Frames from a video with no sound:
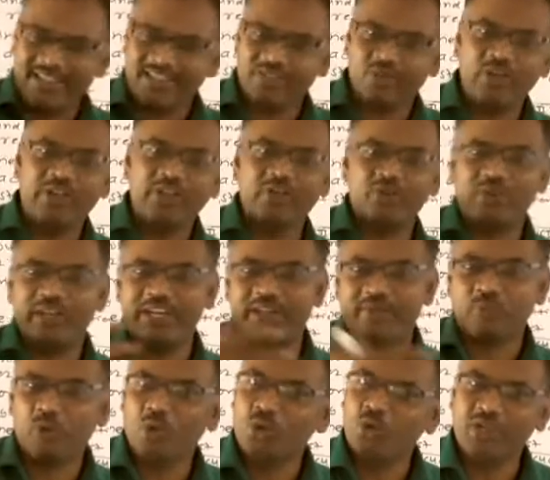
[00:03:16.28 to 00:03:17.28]
is going to
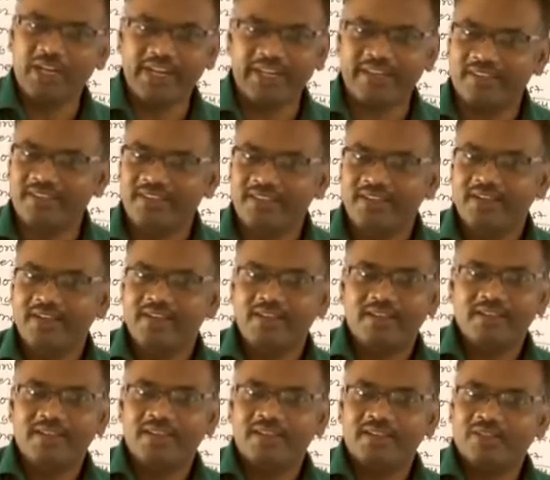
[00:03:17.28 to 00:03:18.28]
get polluted.
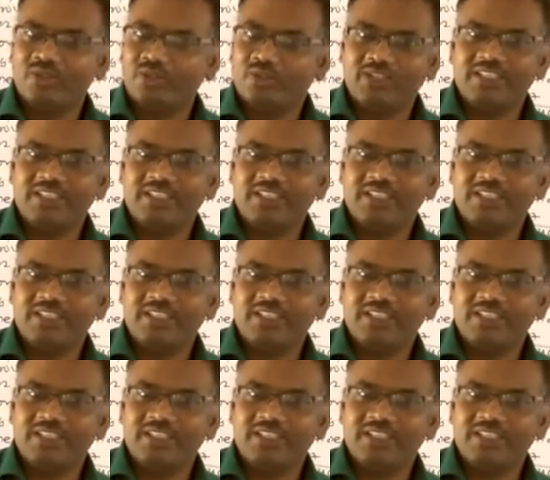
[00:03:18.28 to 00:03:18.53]
So